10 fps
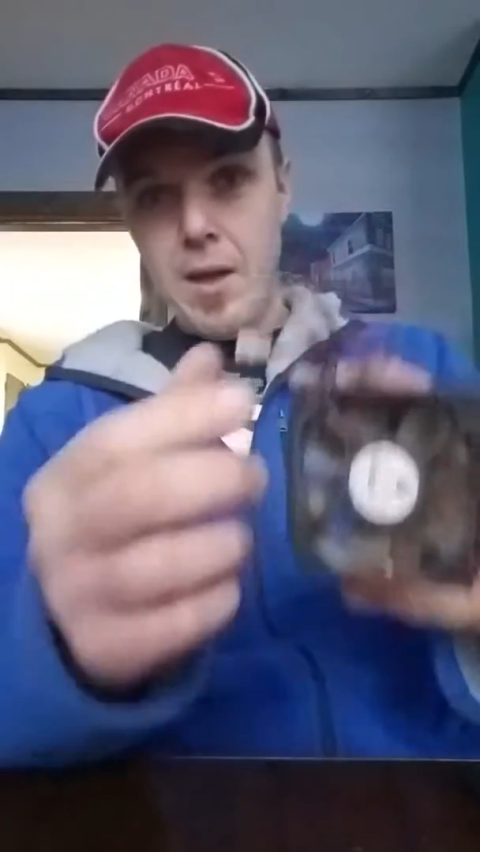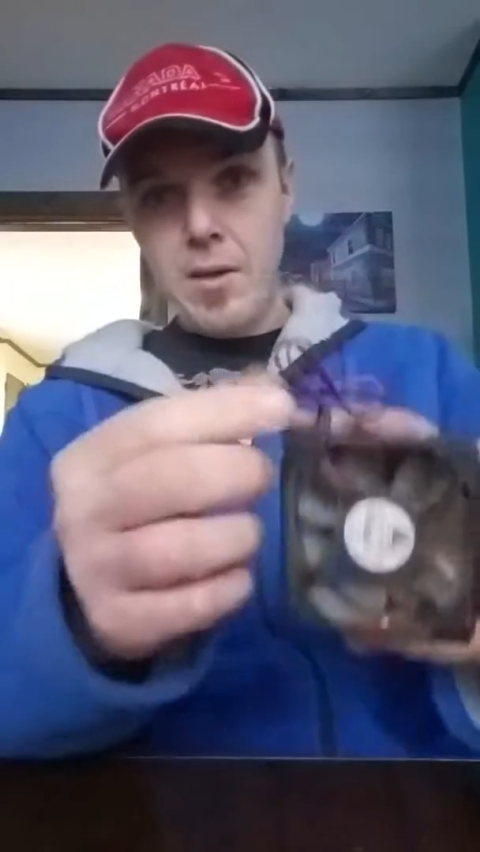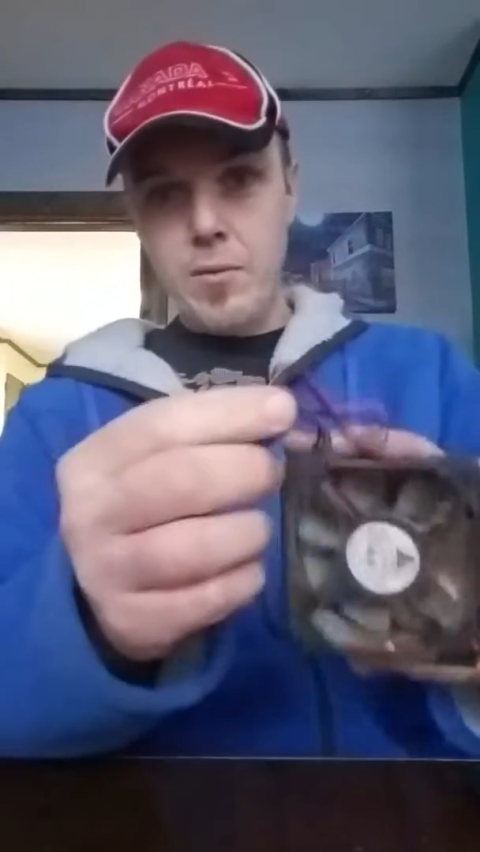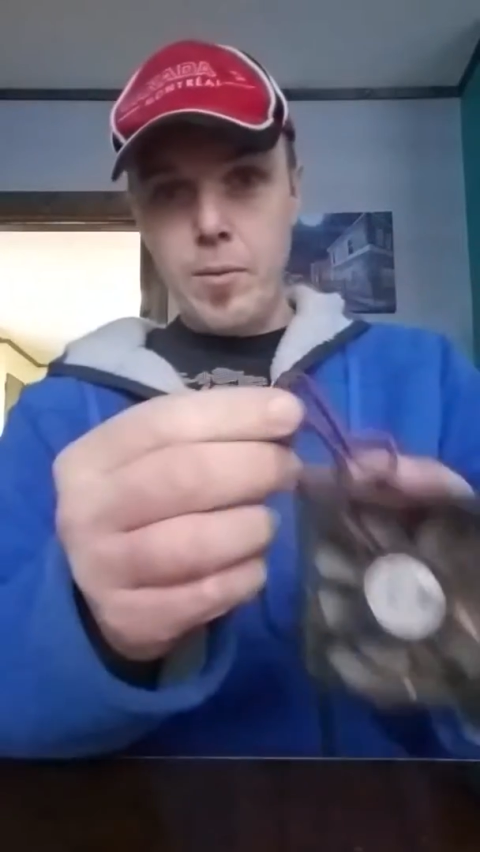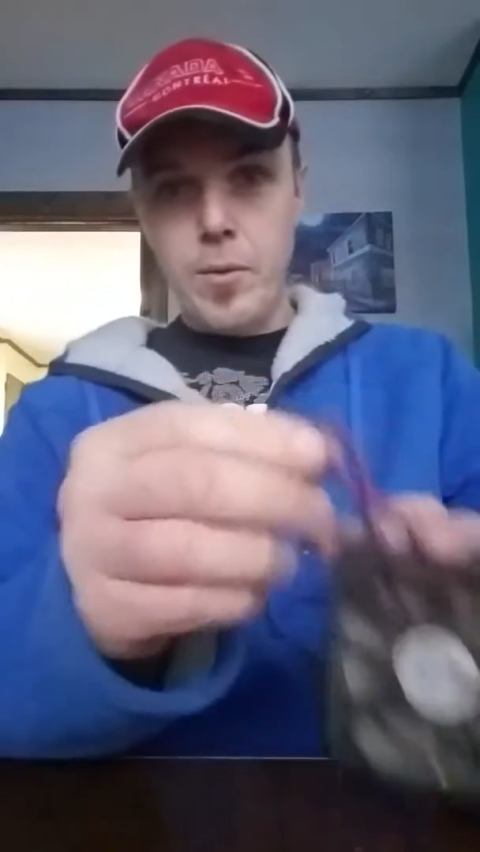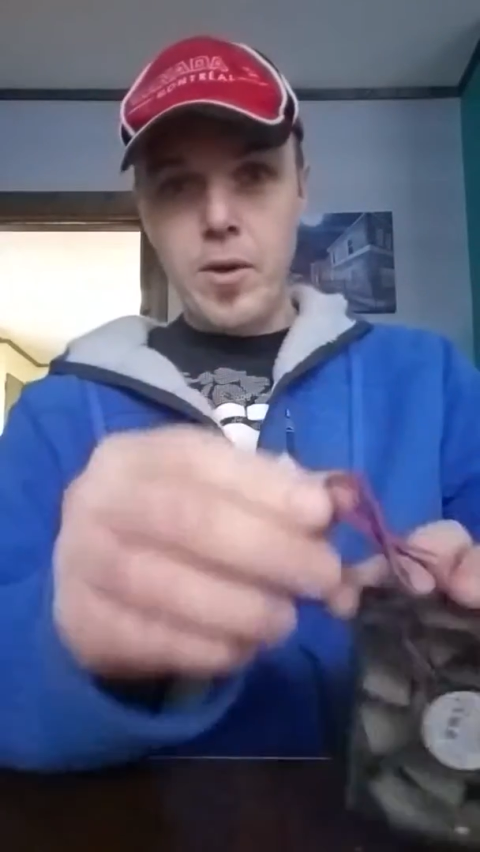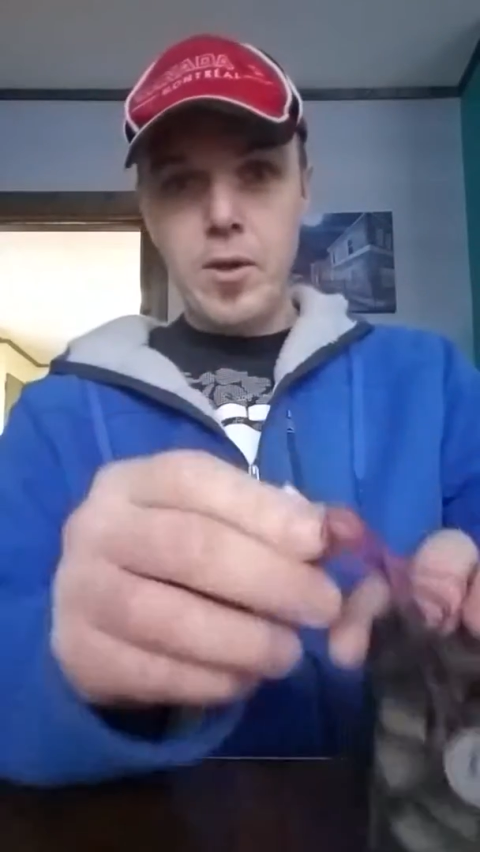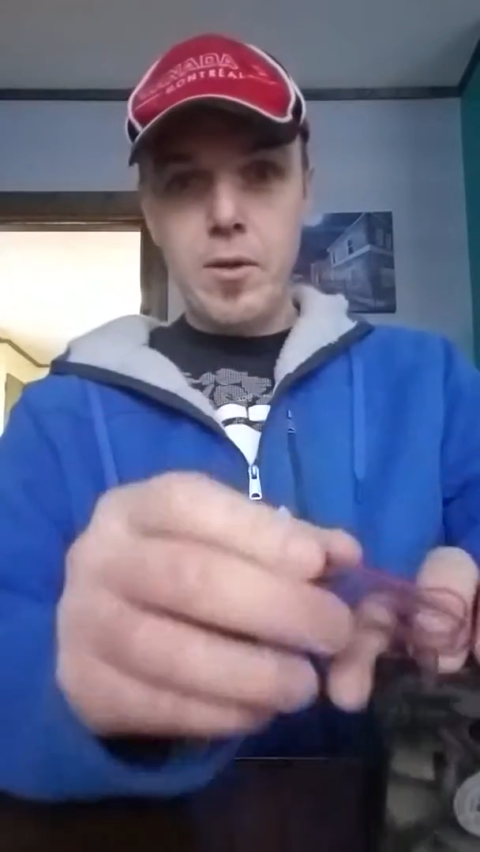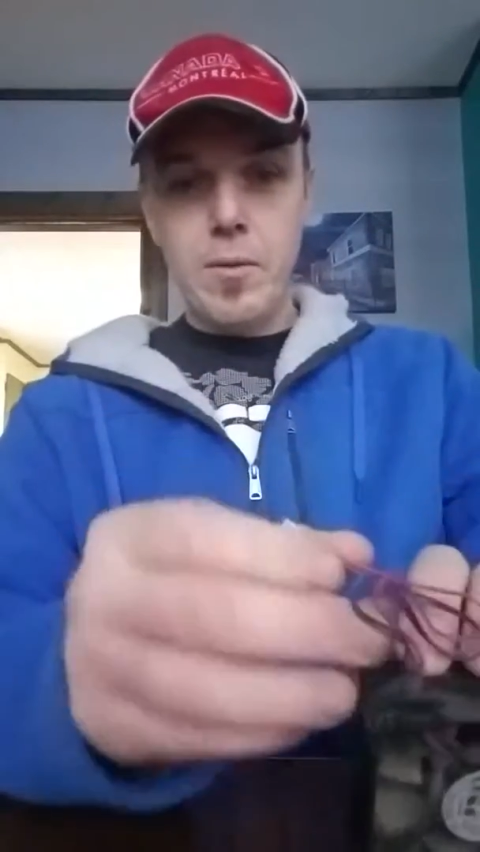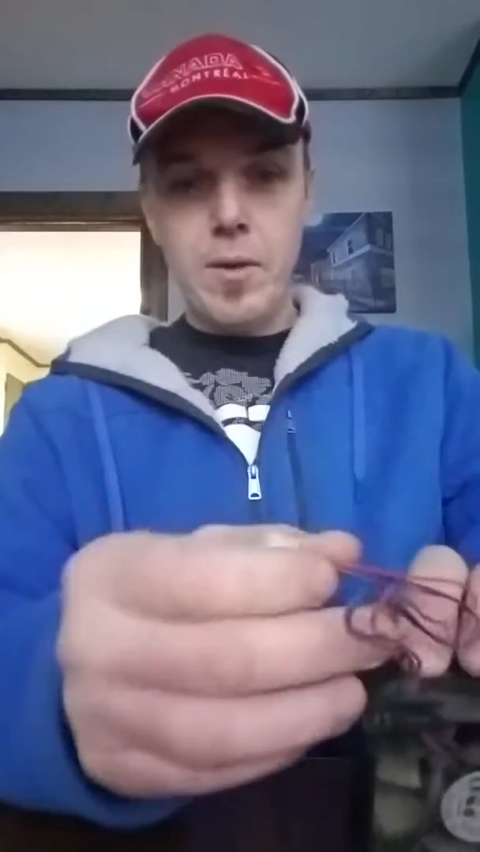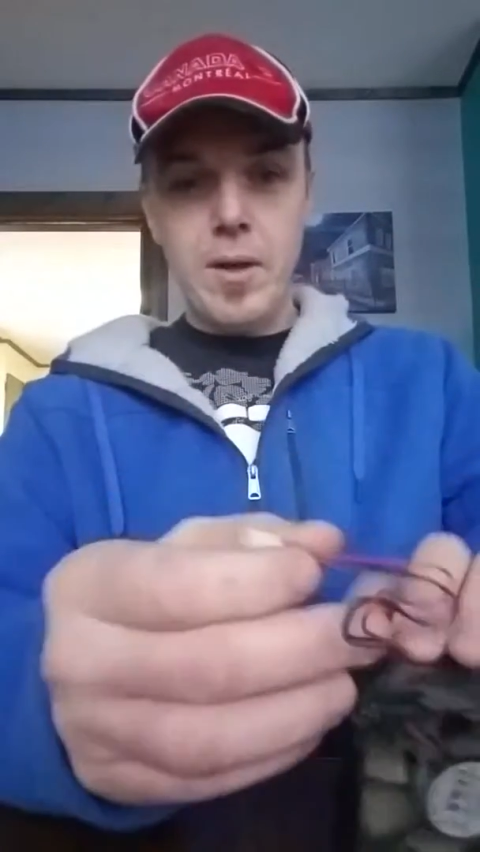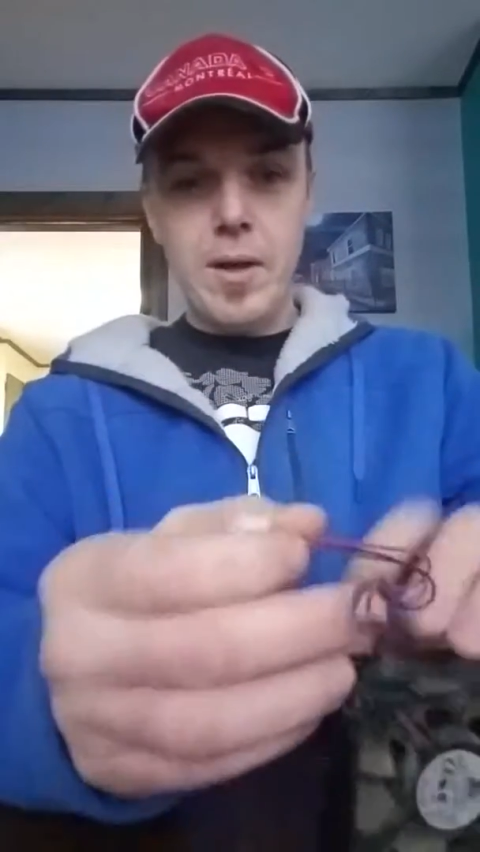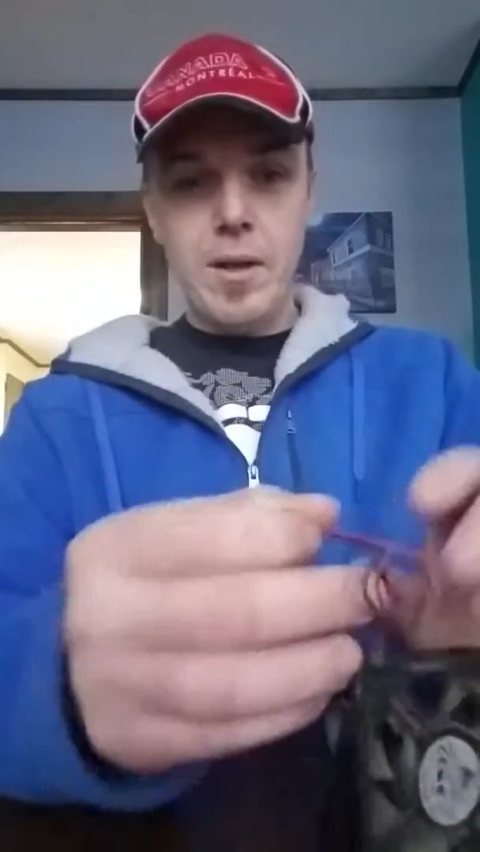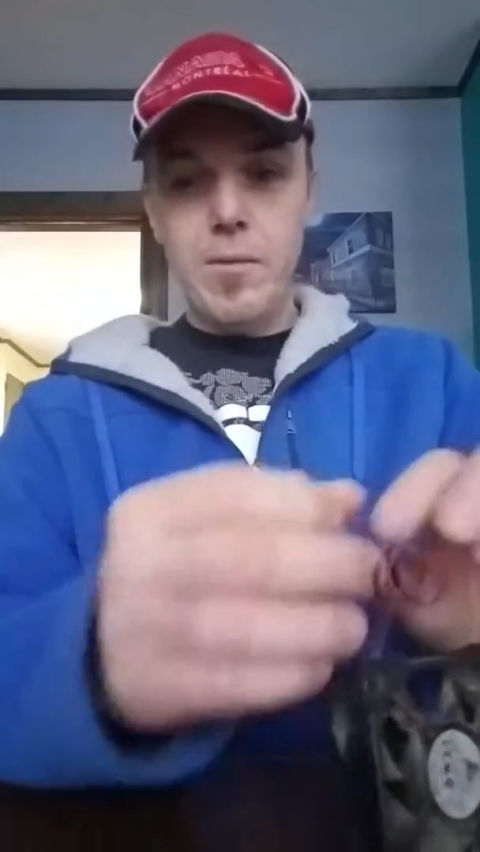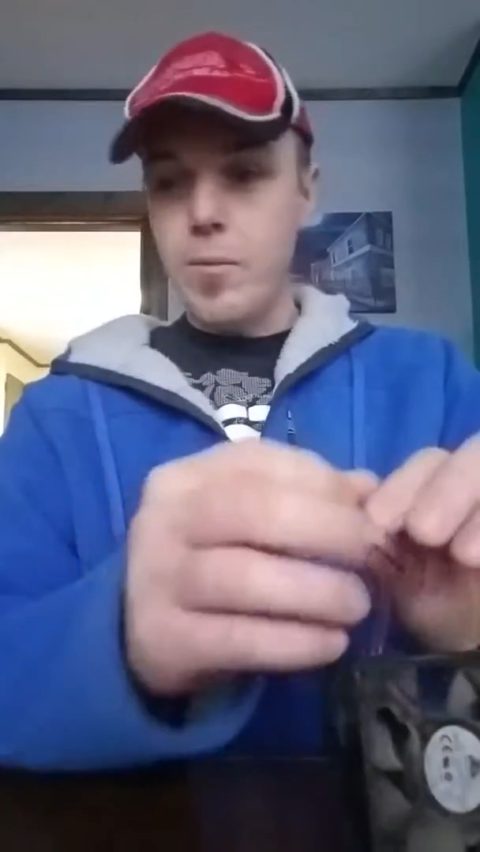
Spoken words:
So what we're going to do is